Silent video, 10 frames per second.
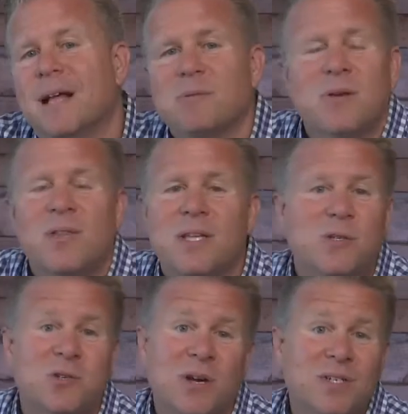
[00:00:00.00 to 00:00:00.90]
That was all the
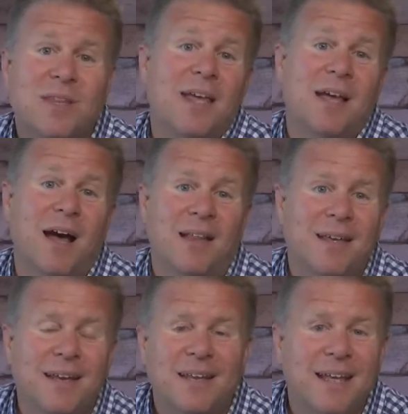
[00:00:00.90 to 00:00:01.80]
instruction they got.
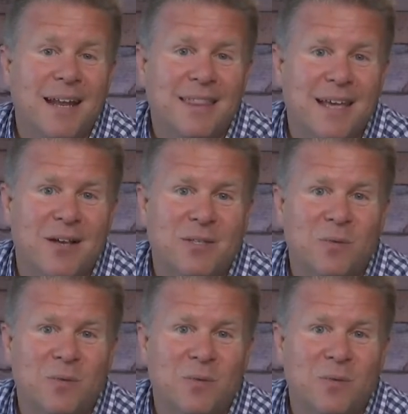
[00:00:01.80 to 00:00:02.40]
They didn't get anything else.